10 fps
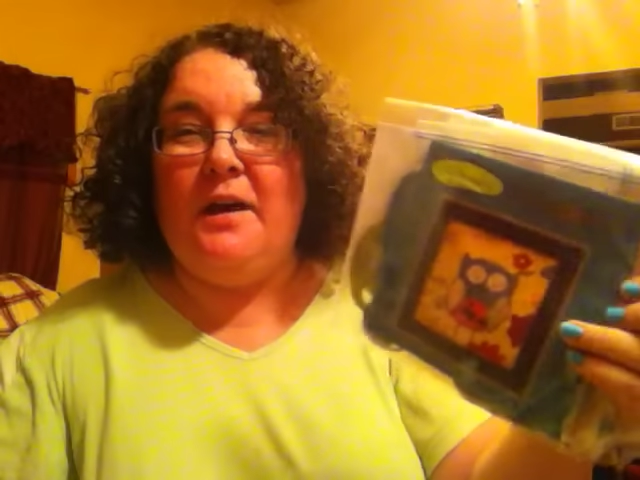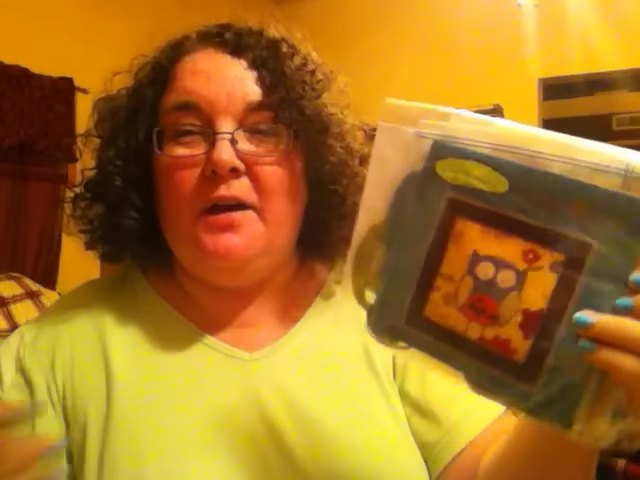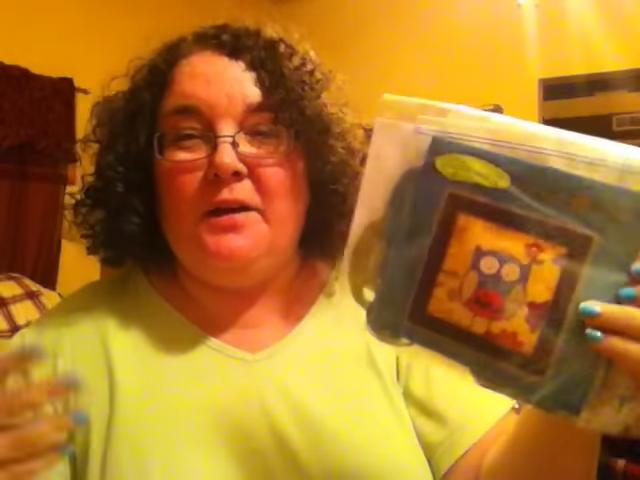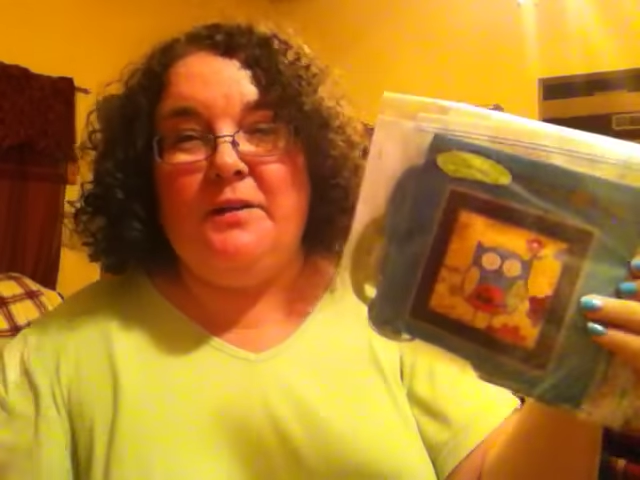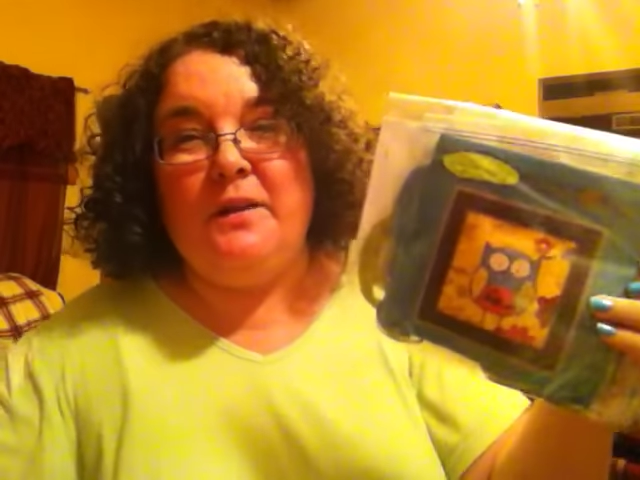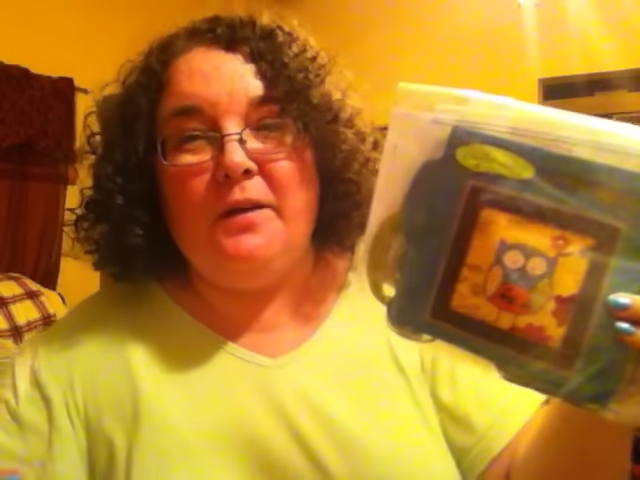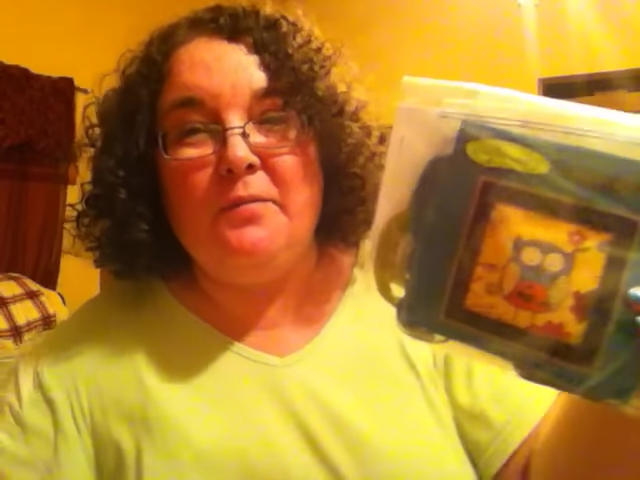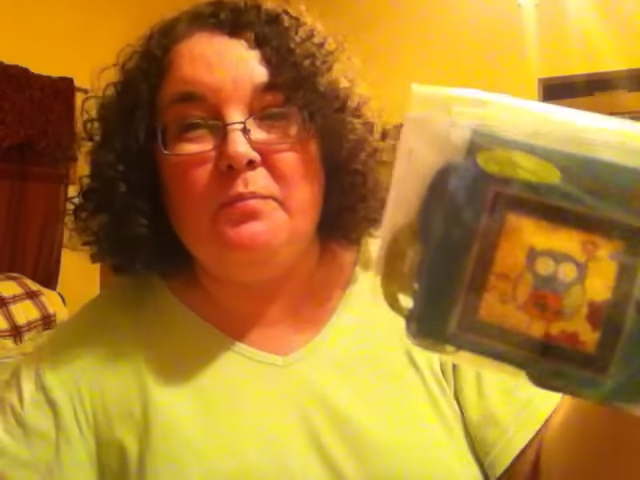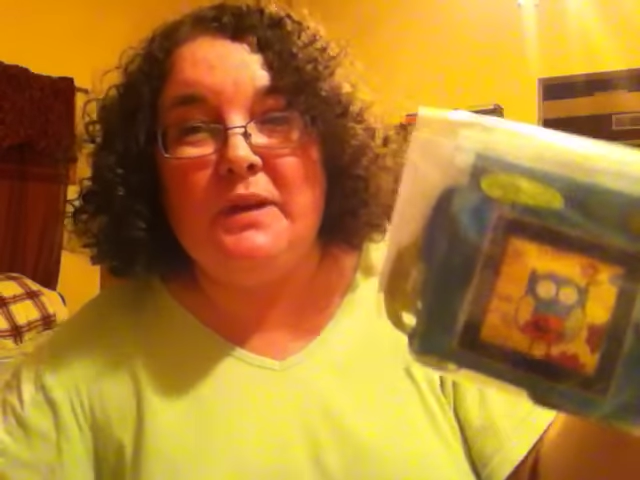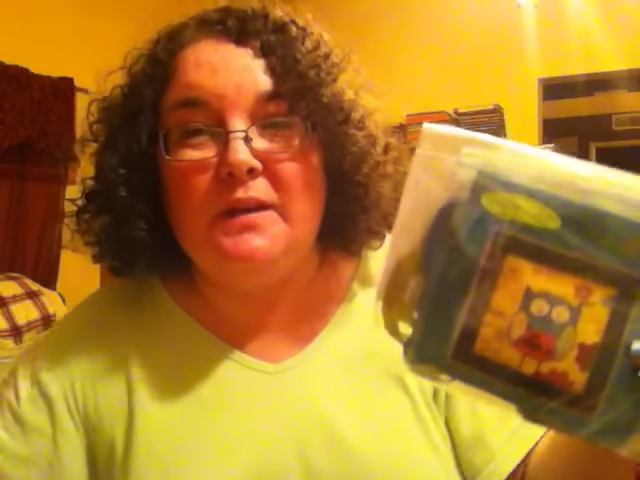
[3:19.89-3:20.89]
I had
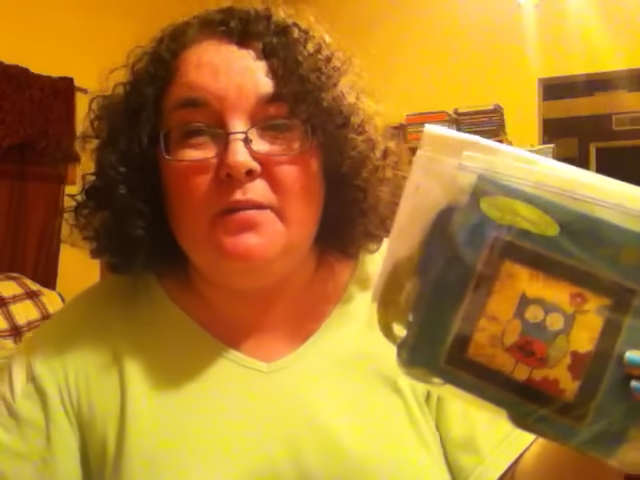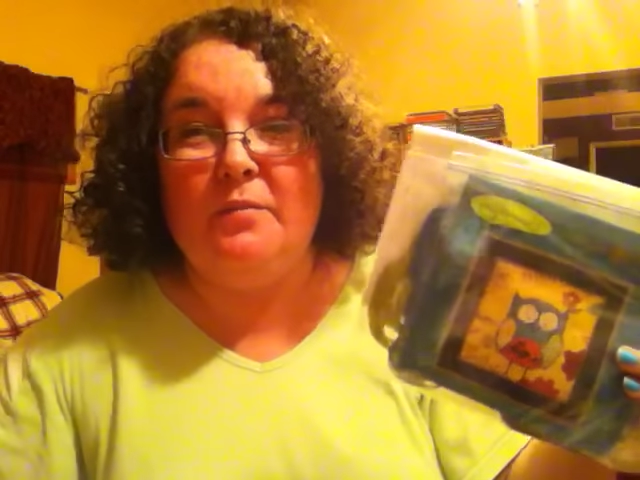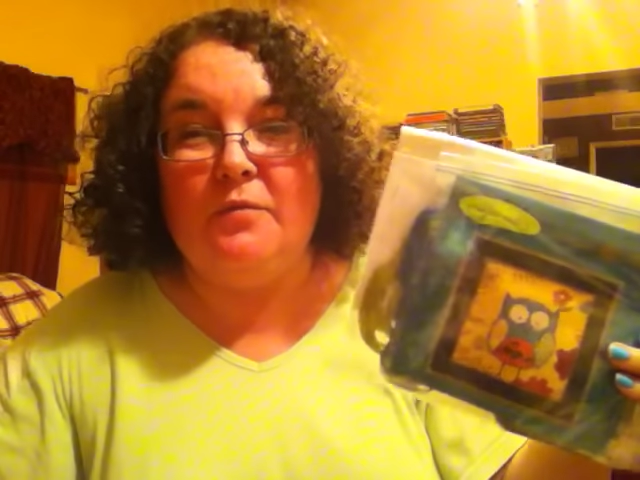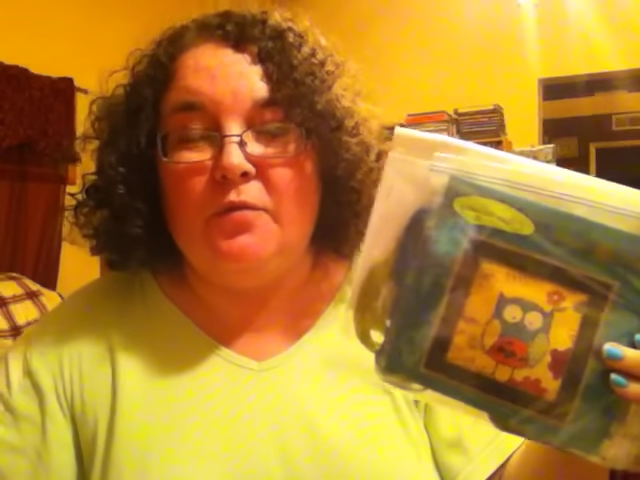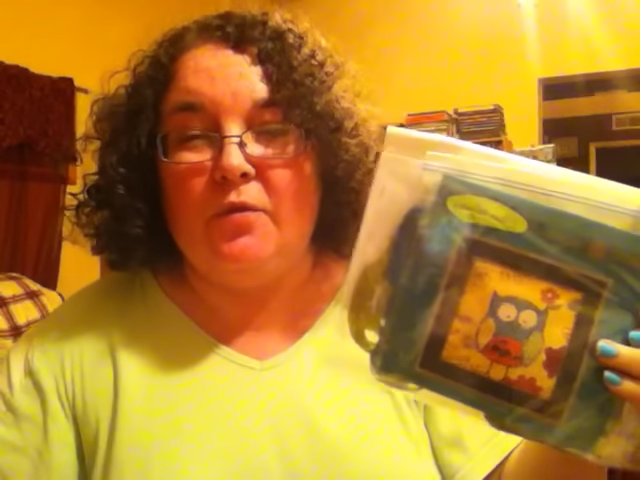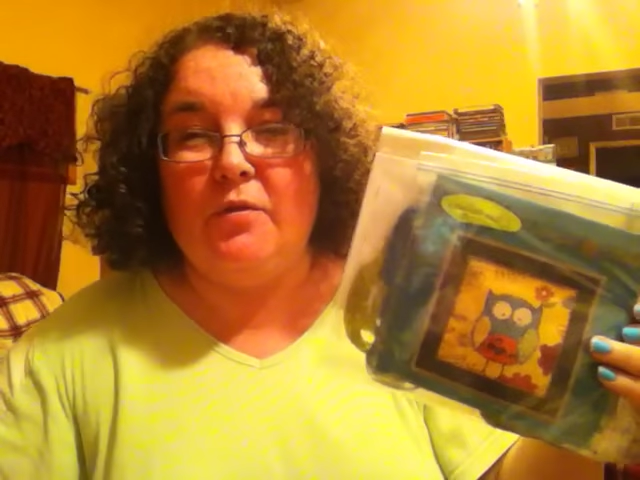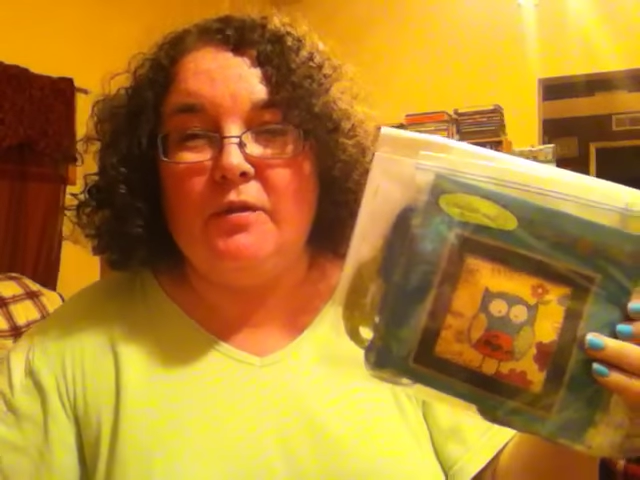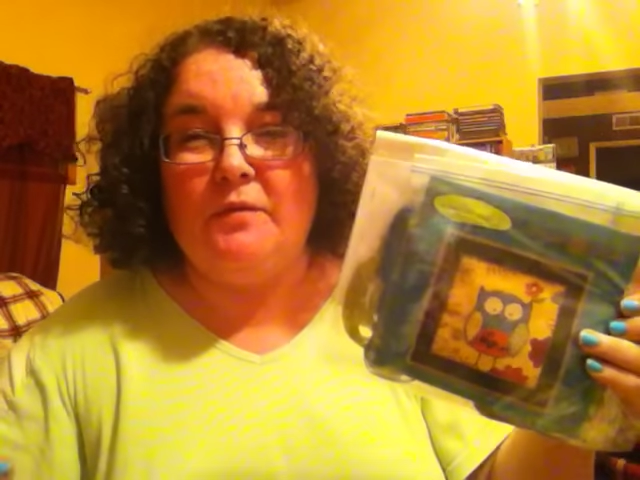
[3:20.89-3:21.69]
not beaded before,